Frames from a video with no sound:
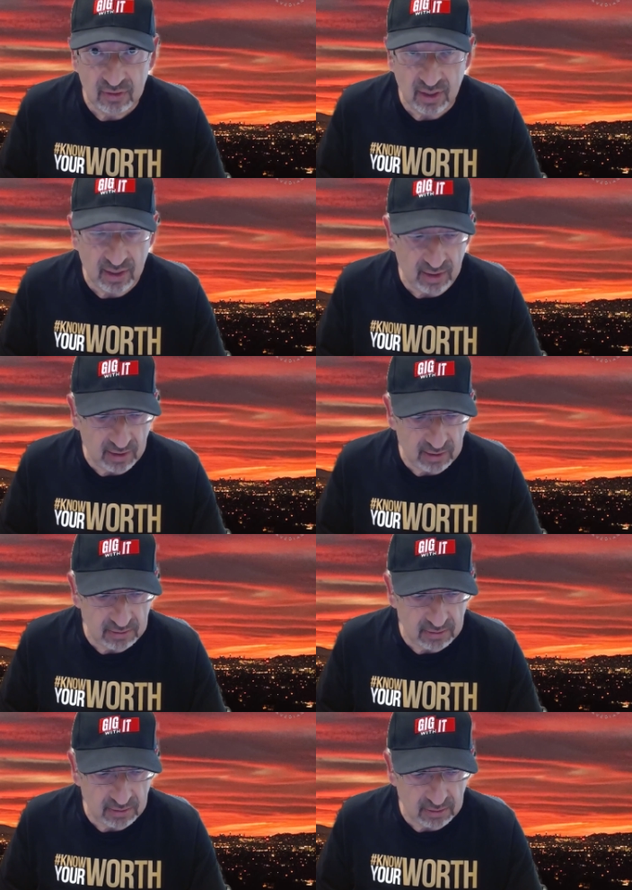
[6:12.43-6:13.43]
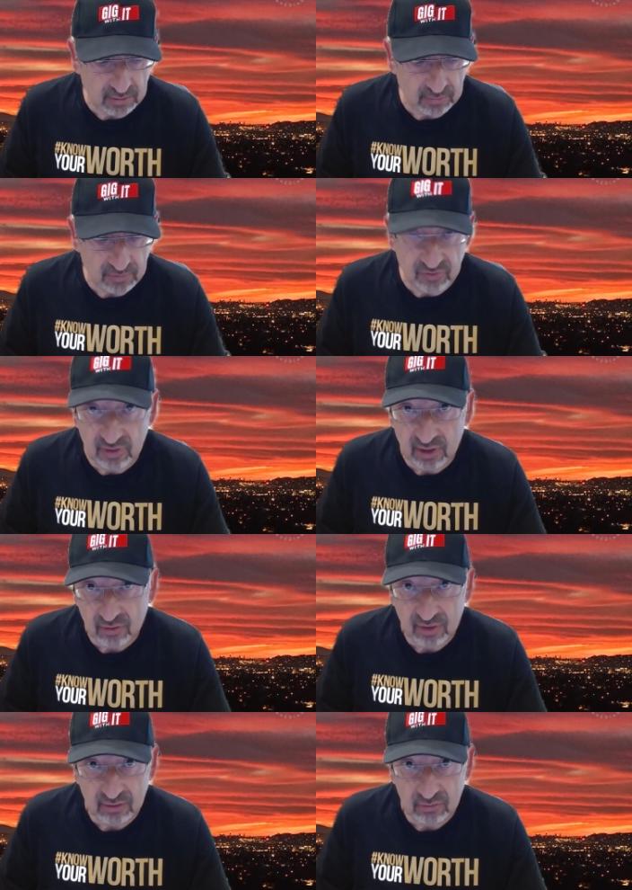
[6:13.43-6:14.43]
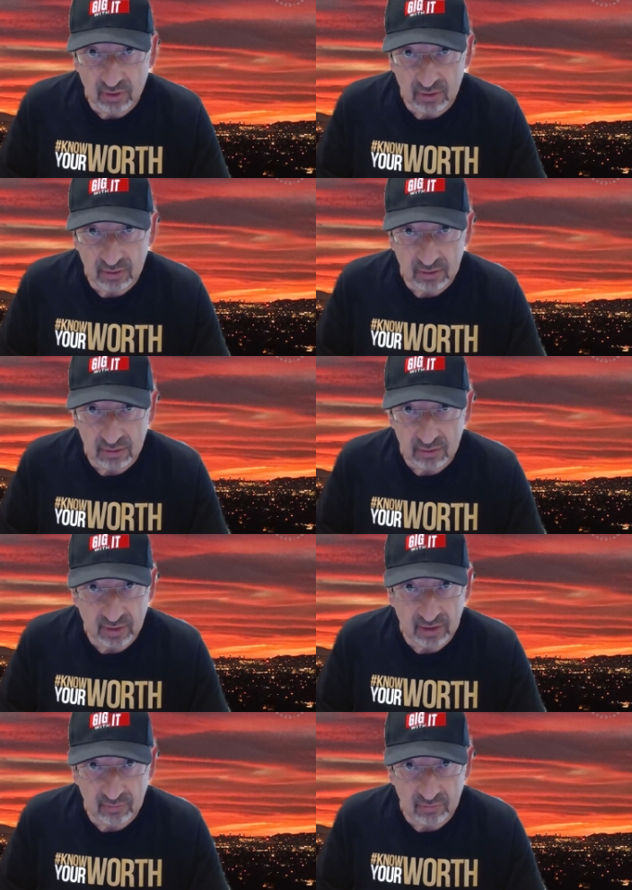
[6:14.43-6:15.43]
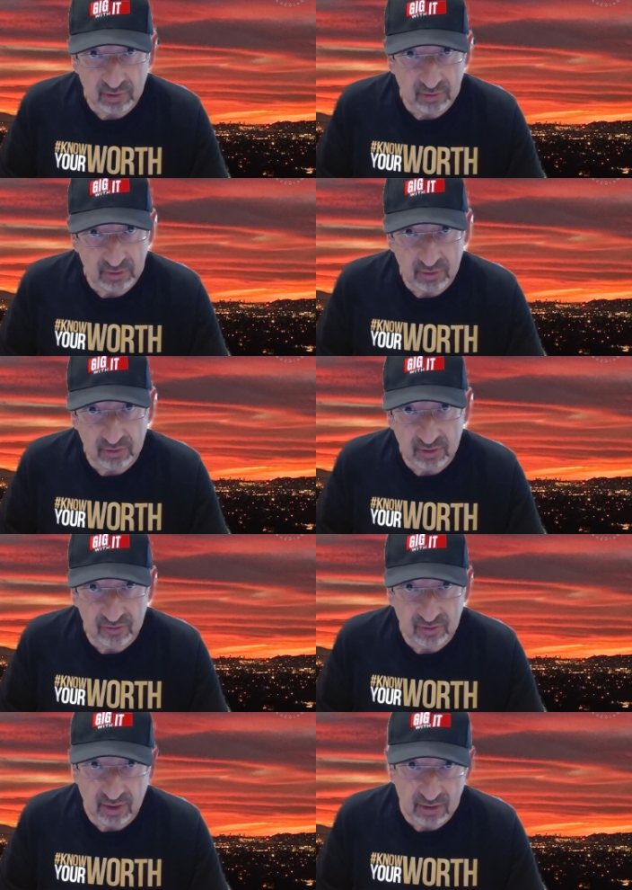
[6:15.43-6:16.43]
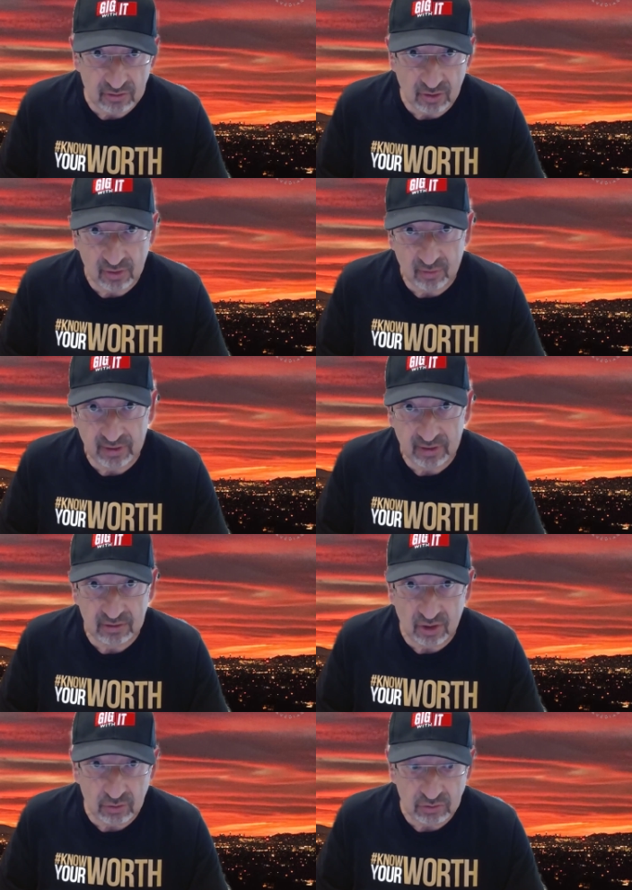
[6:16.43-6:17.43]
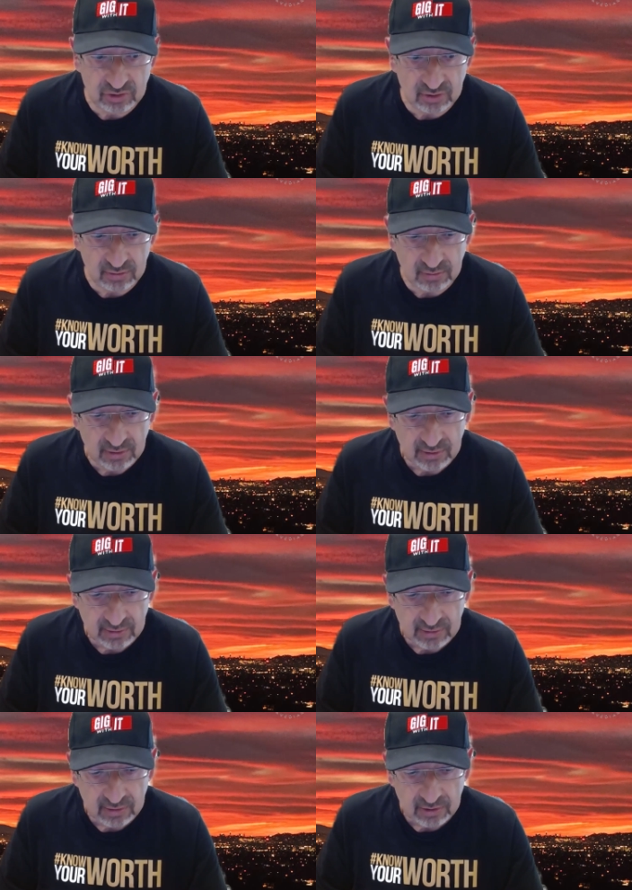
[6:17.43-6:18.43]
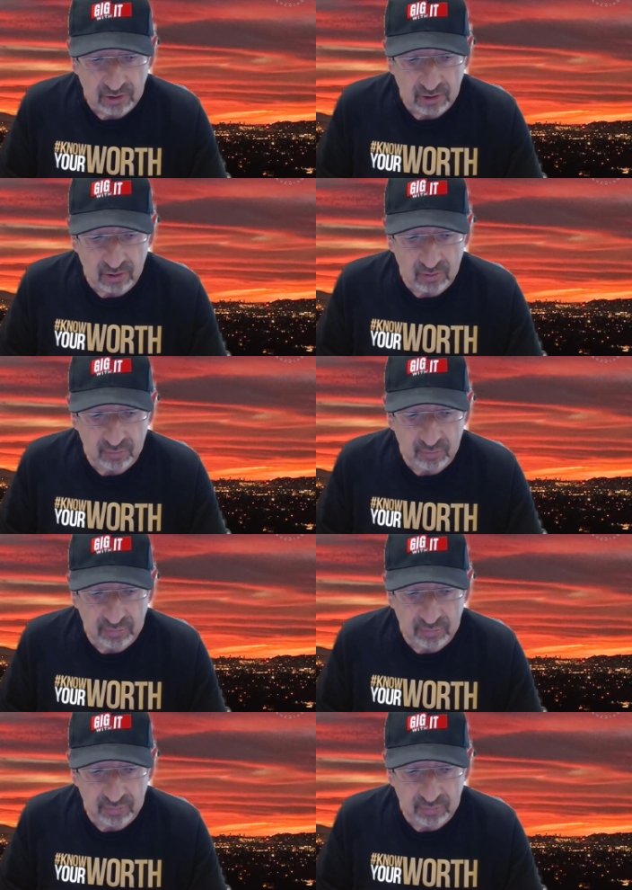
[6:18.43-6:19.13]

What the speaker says: And this is not going to end well, right? There is a lot of talk about DOGE and, Elon